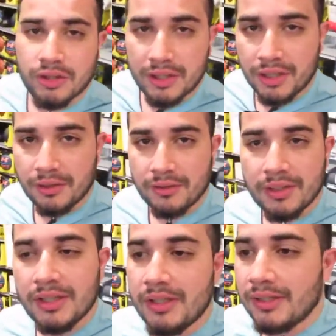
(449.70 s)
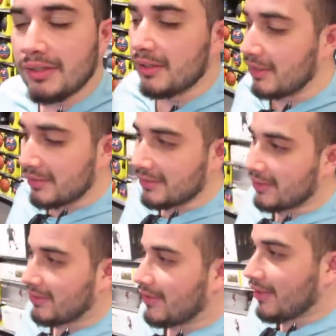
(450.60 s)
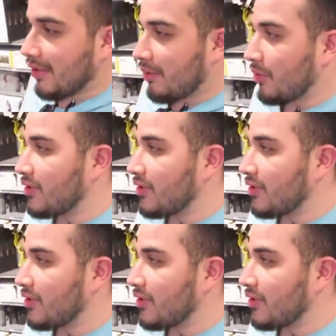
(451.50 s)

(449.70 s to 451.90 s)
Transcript: you know? Because we're